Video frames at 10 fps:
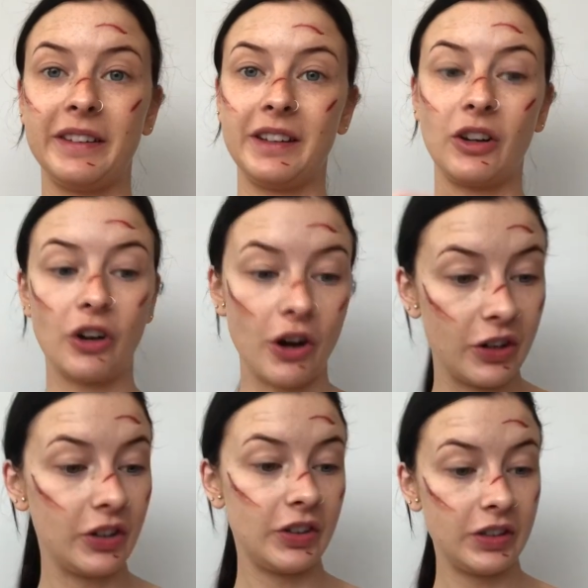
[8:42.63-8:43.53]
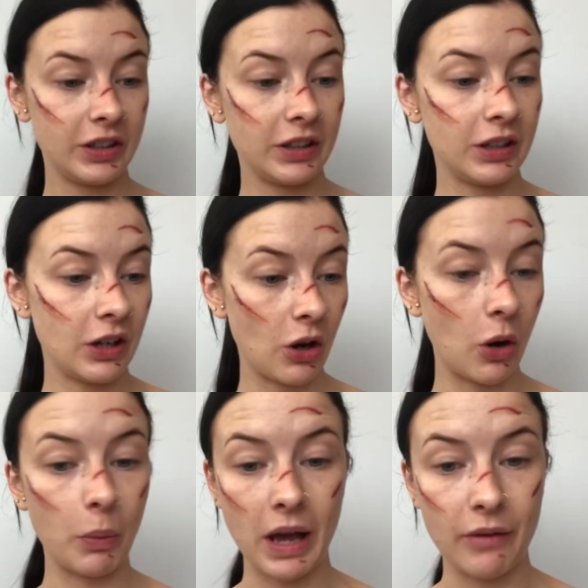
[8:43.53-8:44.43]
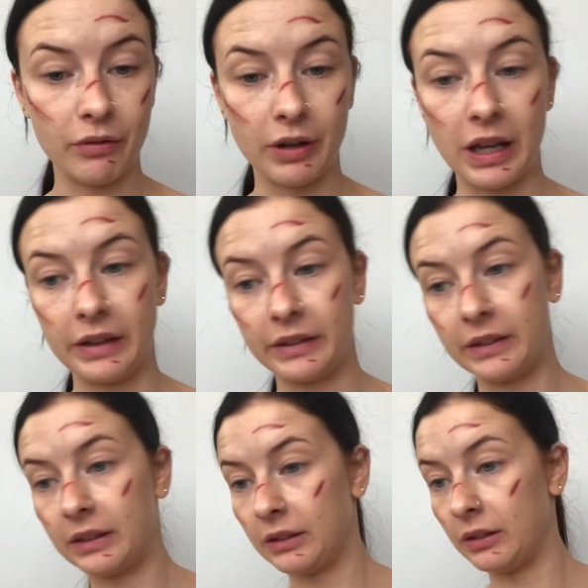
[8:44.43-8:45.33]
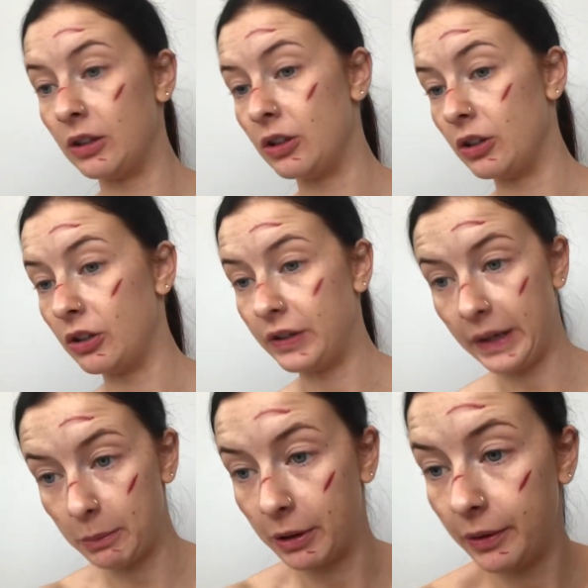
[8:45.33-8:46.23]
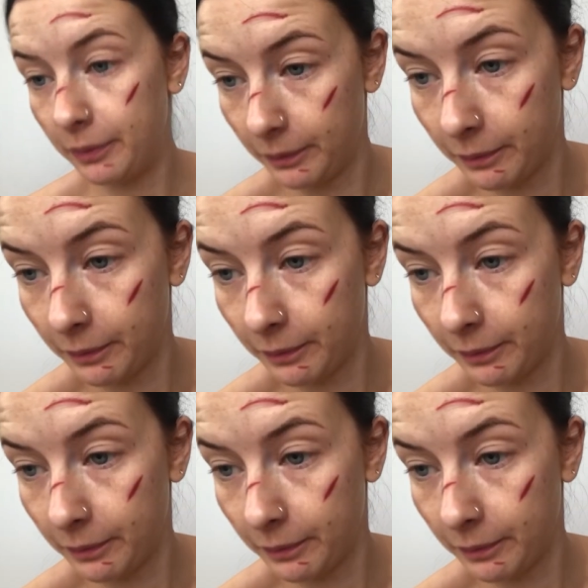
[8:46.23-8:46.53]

is the ghost, or whatever it is, demon,